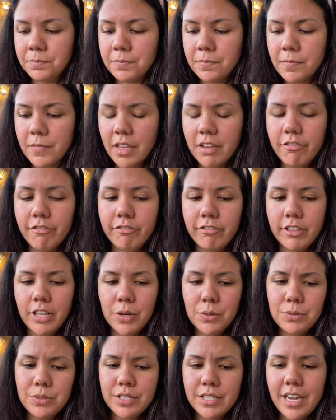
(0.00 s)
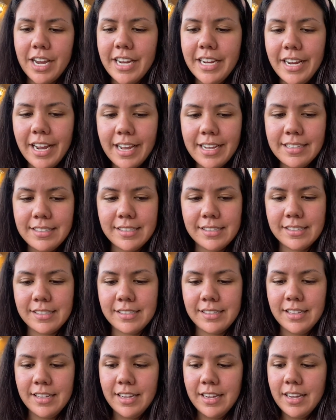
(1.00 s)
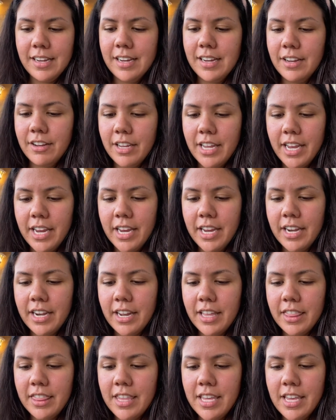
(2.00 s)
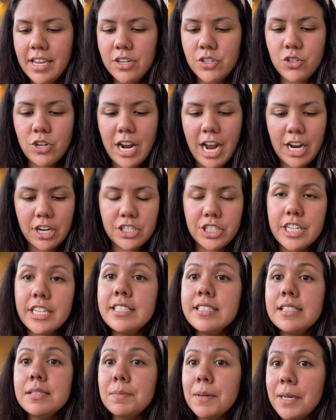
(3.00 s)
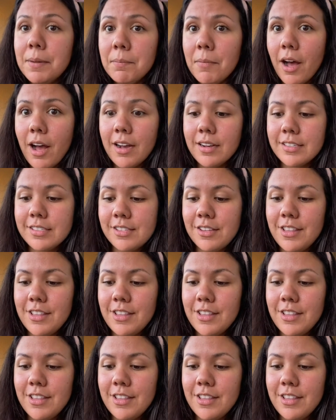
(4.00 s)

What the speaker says: float, I guess, in the attractions pin box.